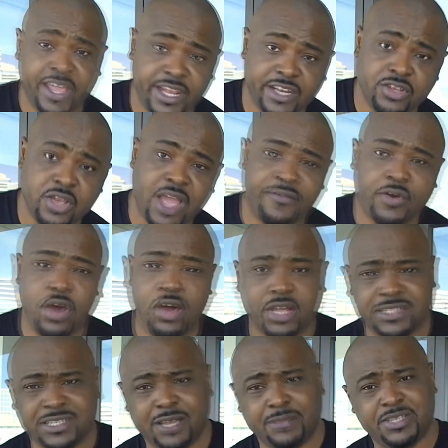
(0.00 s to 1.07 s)
and you have a
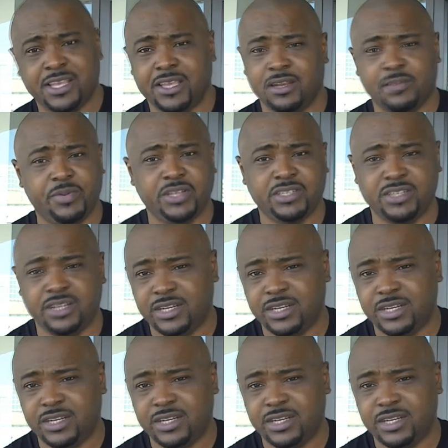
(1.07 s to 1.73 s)
hard time taking a picture,